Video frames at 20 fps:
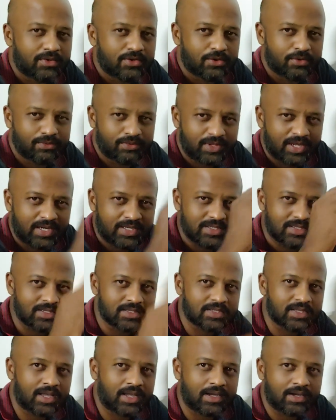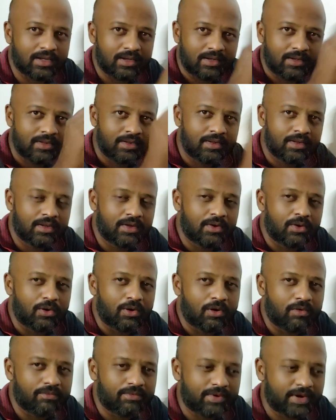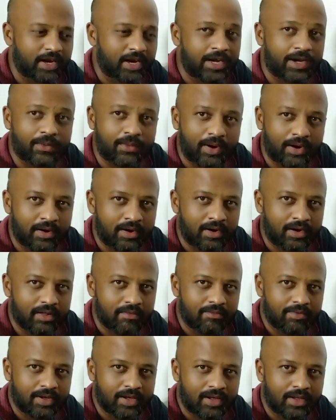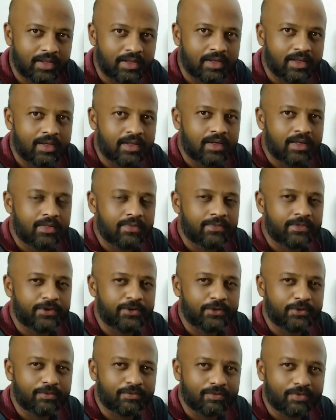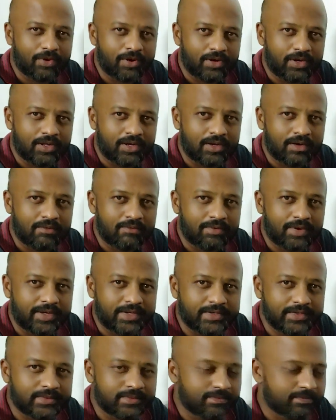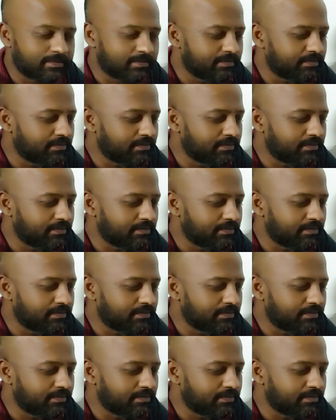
So that's the cycle of trying to identify that you've got an infection.